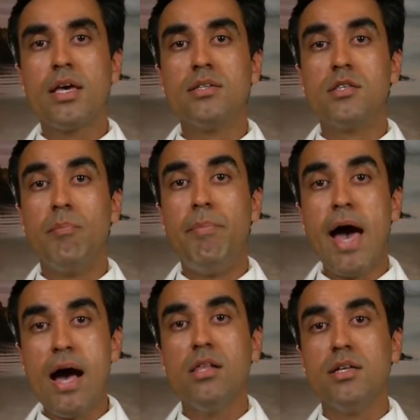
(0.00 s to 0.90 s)
is the
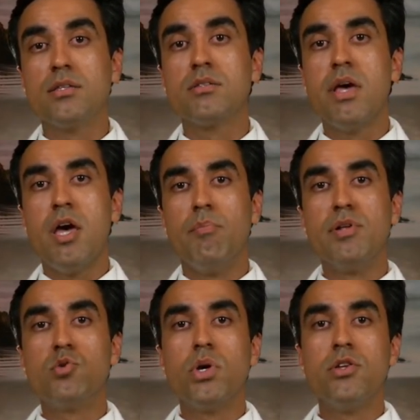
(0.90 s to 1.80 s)
balance
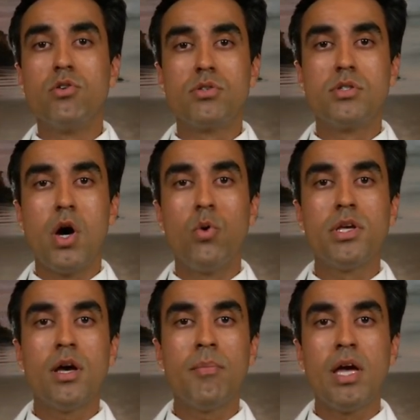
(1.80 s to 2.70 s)
between your
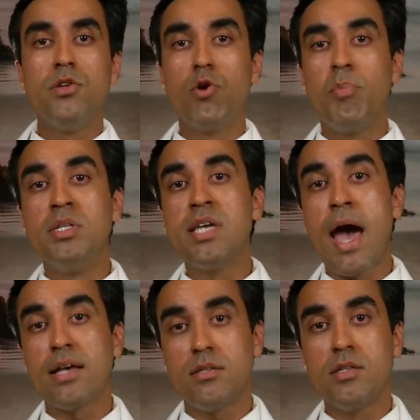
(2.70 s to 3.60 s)
sodium and your
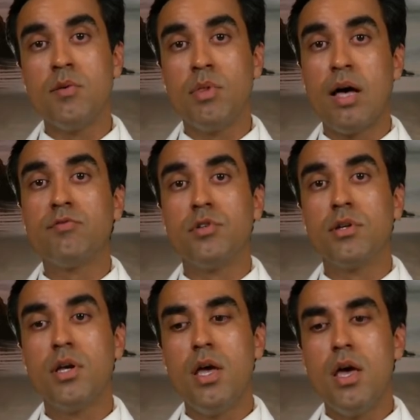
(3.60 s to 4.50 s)
potassium
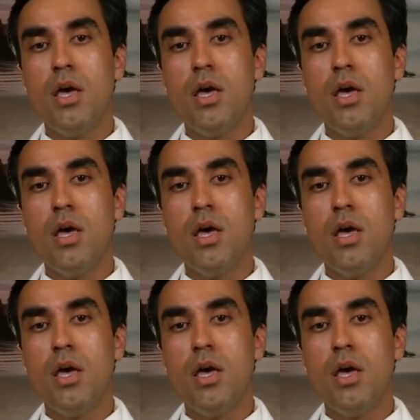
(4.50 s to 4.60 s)
level.